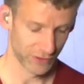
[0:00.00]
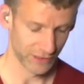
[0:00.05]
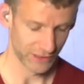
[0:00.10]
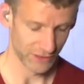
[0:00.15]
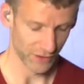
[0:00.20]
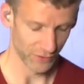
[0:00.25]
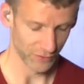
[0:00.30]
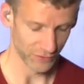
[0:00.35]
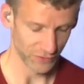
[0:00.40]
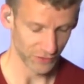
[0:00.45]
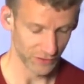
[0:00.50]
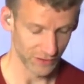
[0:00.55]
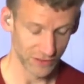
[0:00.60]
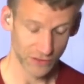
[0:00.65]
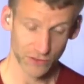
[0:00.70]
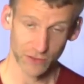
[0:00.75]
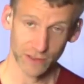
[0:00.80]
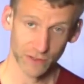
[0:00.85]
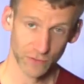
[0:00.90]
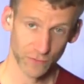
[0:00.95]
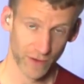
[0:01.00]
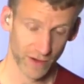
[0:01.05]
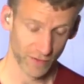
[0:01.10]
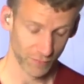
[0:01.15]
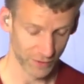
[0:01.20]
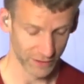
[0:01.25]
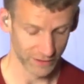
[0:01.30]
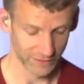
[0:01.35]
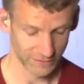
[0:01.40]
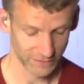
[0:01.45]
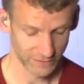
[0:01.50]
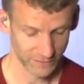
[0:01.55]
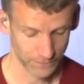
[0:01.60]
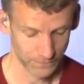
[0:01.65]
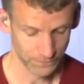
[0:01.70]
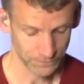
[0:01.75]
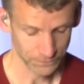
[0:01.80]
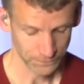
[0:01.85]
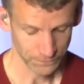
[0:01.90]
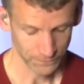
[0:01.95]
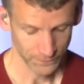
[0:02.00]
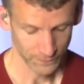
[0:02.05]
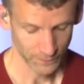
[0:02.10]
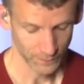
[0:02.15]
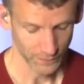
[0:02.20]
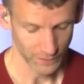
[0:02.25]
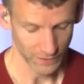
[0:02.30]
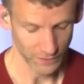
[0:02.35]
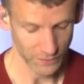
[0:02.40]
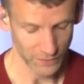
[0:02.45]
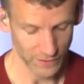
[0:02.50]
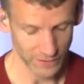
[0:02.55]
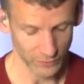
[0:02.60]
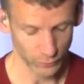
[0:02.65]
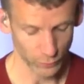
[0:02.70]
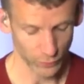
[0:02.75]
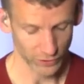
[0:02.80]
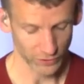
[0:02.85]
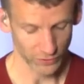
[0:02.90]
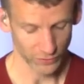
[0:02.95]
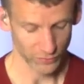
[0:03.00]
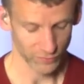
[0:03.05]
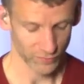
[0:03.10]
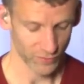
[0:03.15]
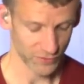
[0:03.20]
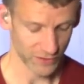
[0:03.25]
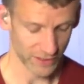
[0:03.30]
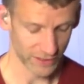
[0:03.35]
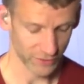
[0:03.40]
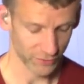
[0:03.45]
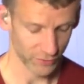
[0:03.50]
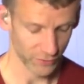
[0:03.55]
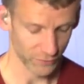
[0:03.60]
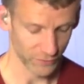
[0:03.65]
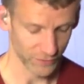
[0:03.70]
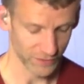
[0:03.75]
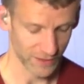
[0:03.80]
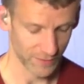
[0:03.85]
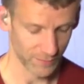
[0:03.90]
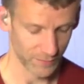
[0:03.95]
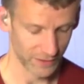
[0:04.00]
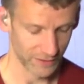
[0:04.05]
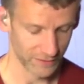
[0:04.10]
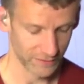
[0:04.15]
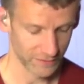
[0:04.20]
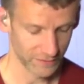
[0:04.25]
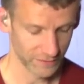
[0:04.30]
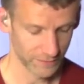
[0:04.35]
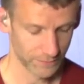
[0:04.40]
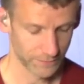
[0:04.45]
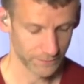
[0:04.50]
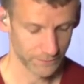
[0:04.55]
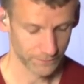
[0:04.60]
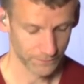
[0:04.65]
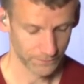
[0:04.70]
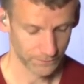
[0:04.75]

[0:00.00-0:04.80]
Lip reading: stops, he knows that he's done his 5 minutes. And then he'll work on the Rosanna groove for 10 minutes.